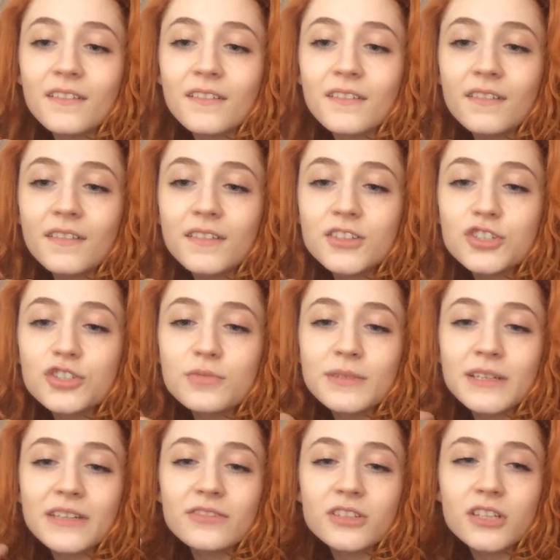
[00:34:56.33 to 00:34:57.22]
Do you
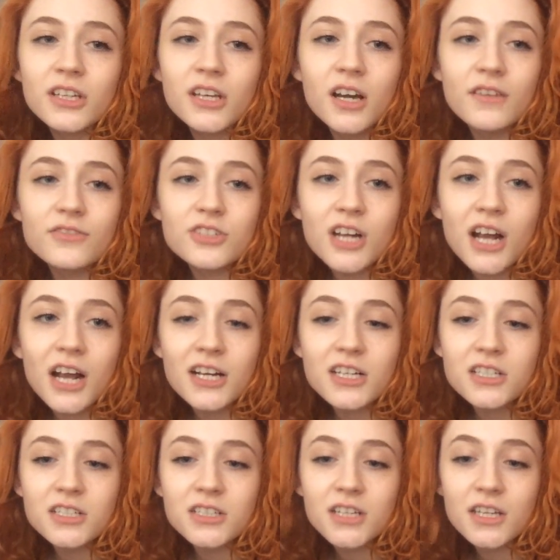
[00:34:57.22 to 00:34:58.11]
believe in the law of
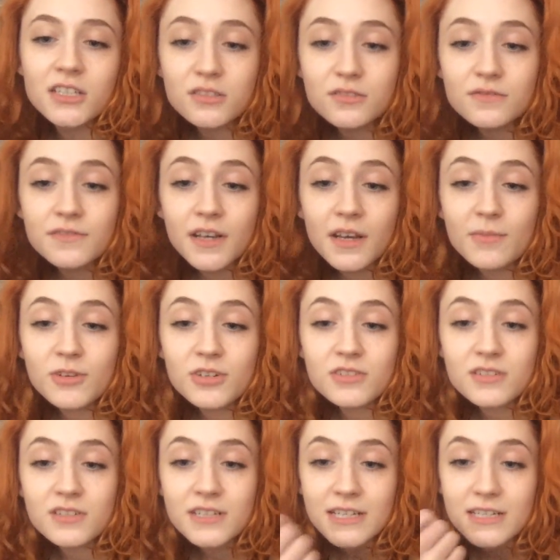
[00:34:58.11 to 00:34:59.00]
attraction? I do very
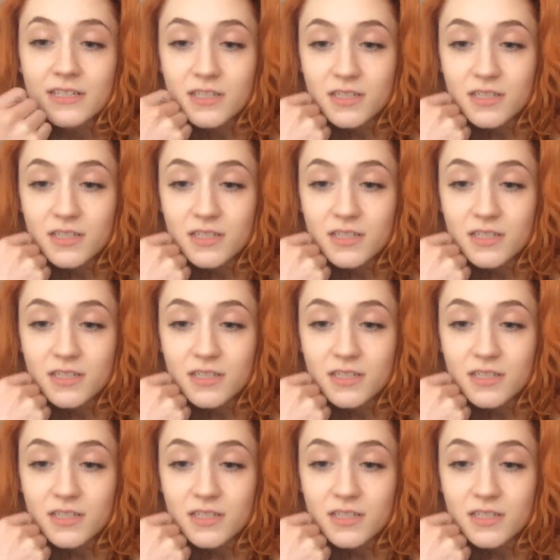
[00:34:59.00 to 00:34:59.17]
much indeed.